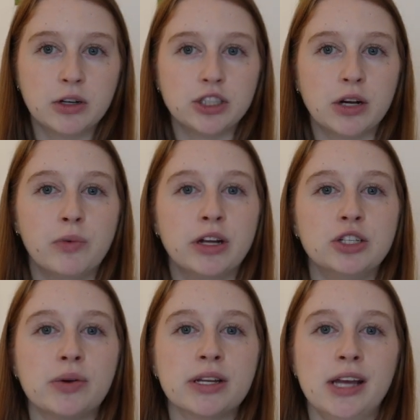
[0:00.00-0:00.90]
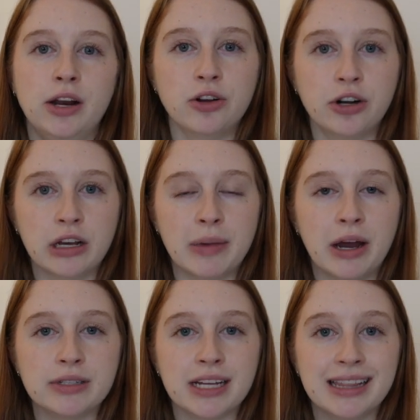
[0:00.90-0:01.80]
which I want to continue learning
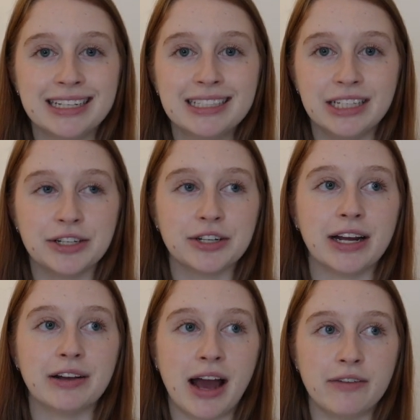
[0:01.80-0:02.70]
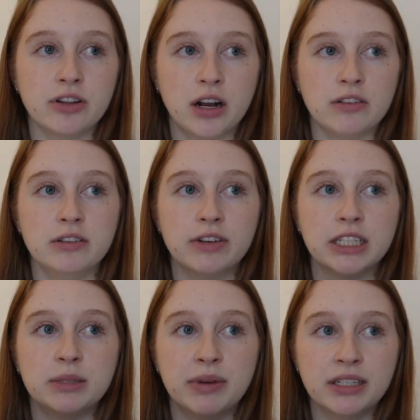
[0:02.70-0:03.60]
about this year. I have a lot of
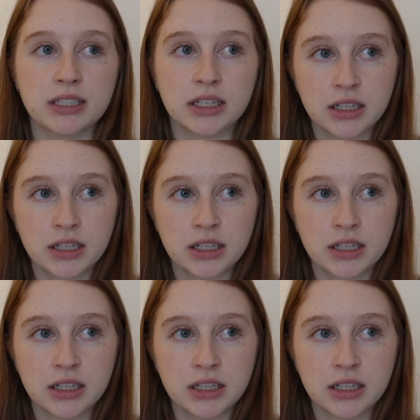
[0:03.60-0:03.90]
investment